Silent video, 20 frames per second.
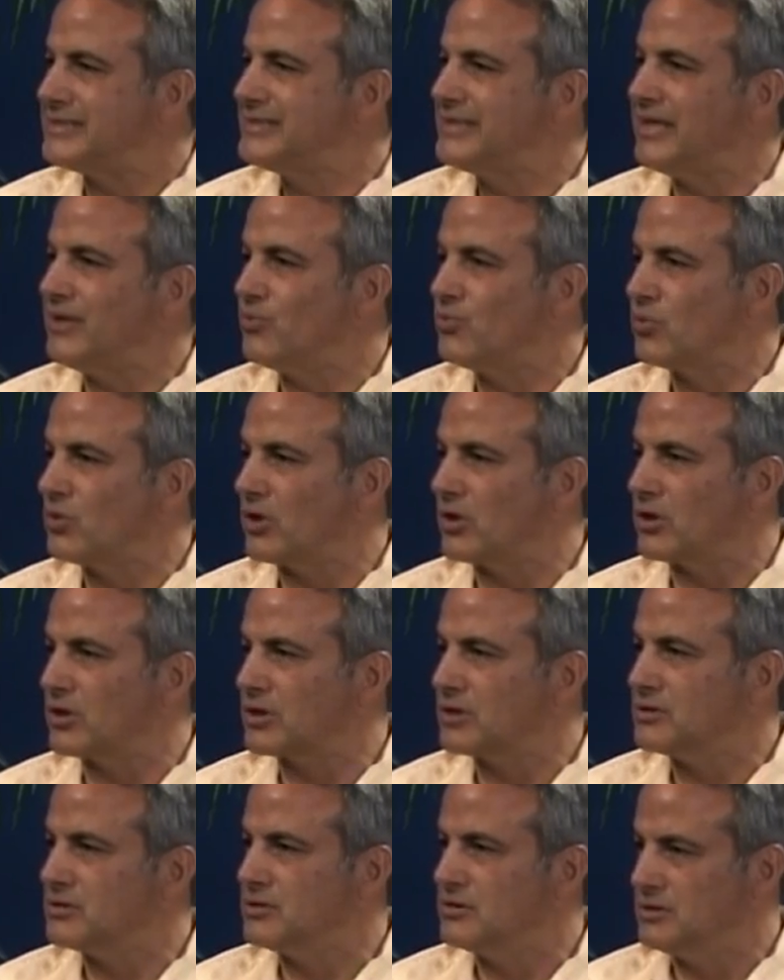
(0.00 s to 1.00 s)
didn't
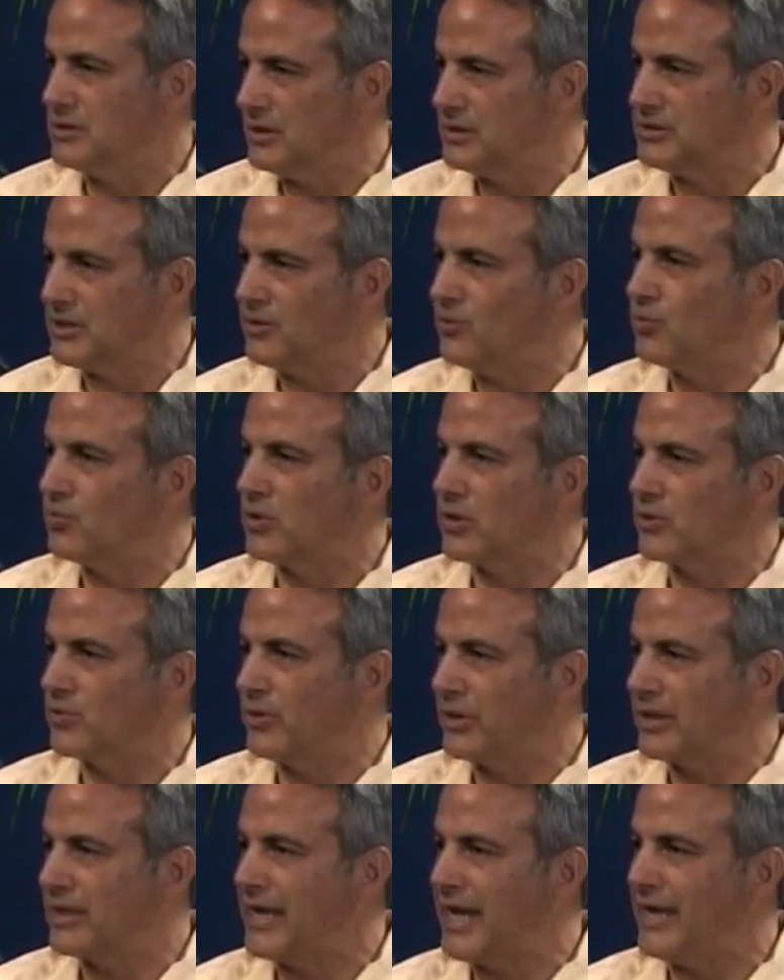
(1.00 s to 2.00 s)
work. It didn't work
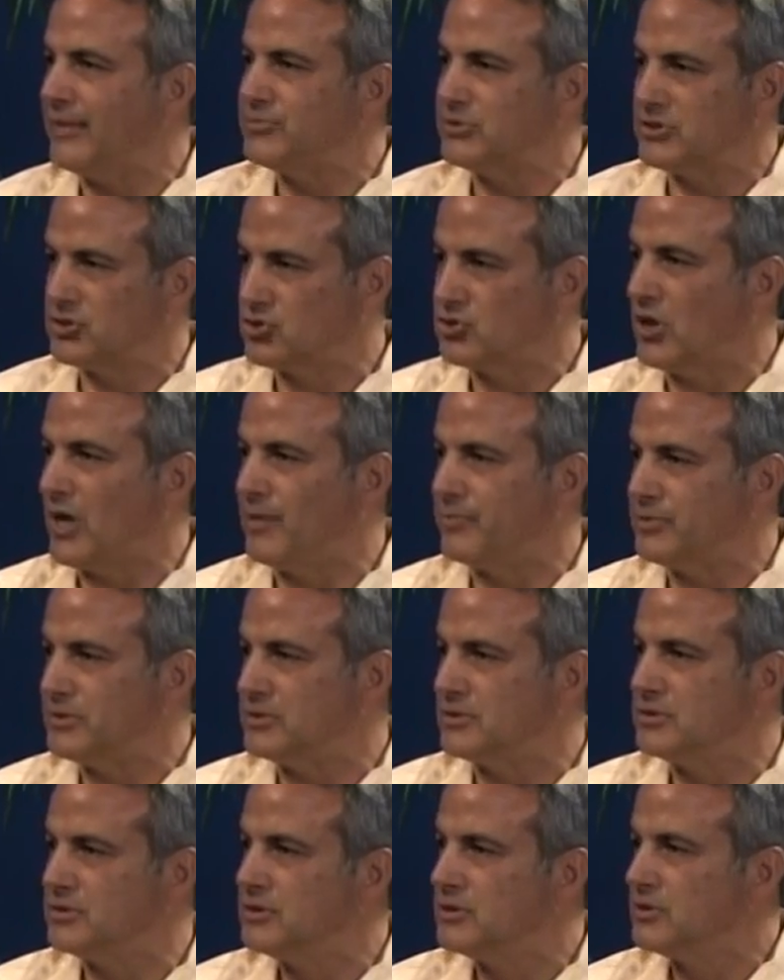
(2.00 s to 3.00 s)
when it came to
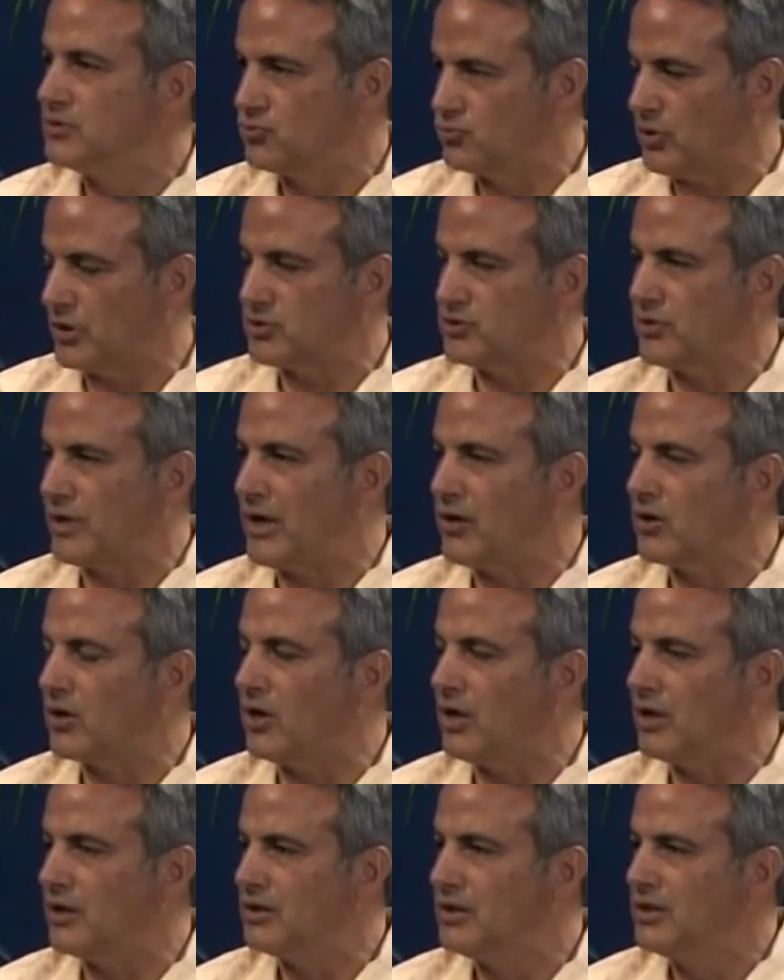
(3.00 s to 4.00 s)
stopping drugs or
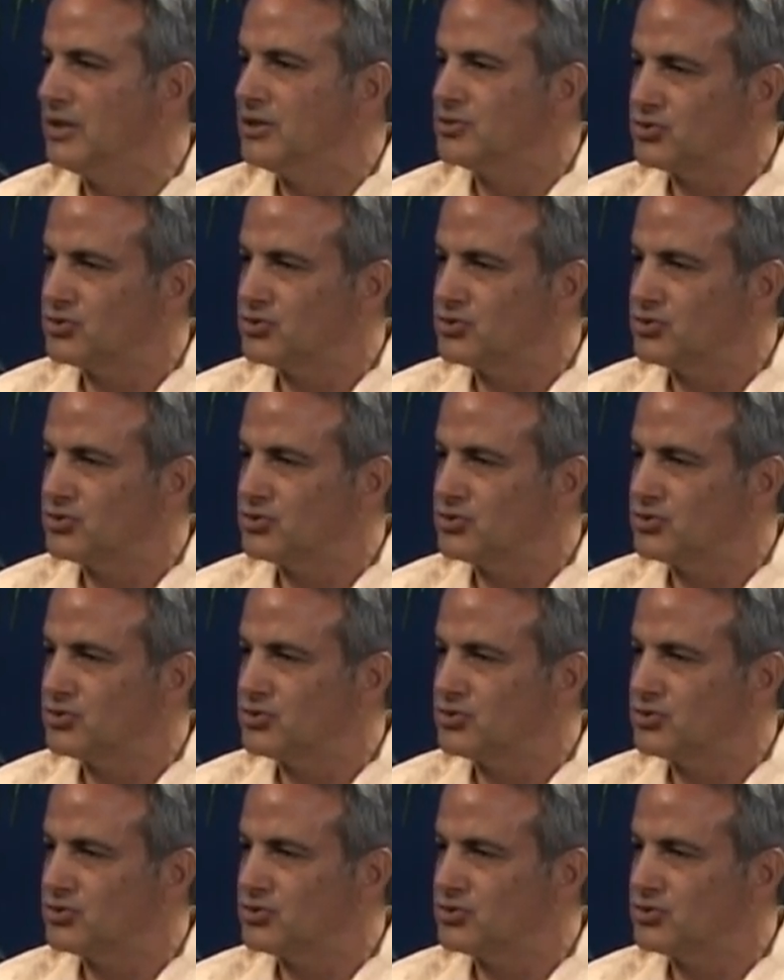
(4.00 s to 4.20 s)
alcohol.